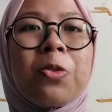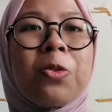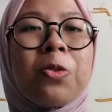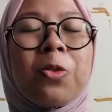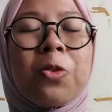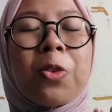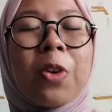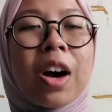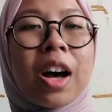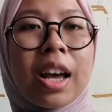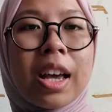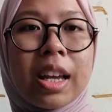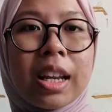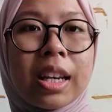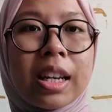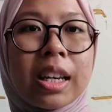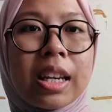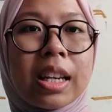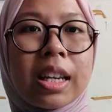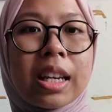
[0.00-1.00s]

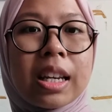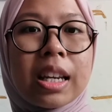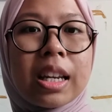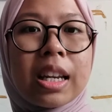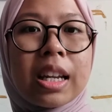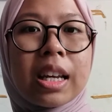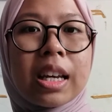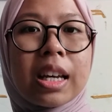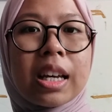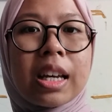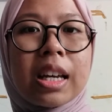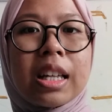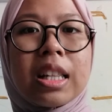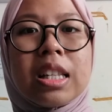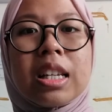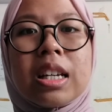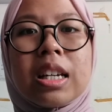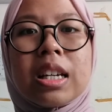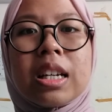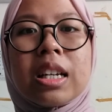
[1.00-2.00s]
find uh,
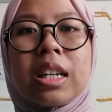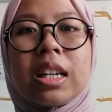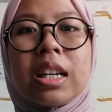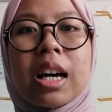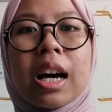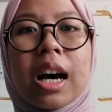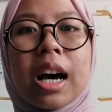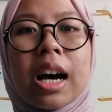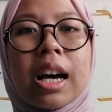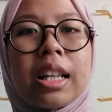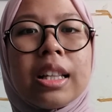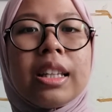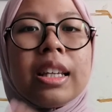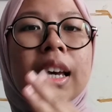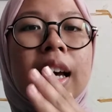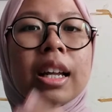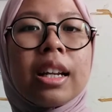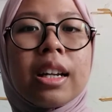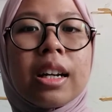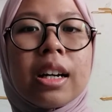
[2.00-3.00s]
the, uh, the
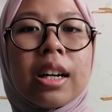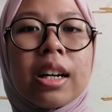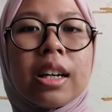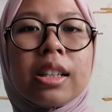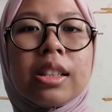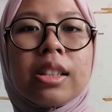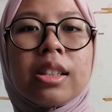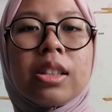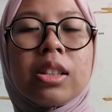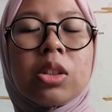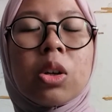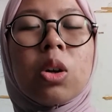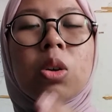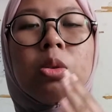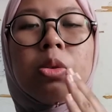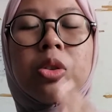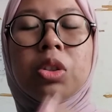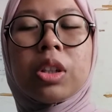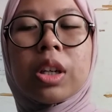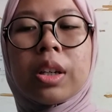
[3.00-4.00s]
other
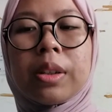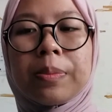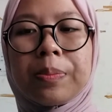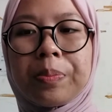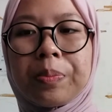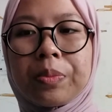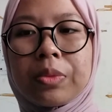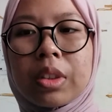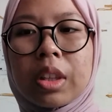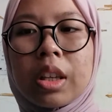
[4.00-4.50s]
solution.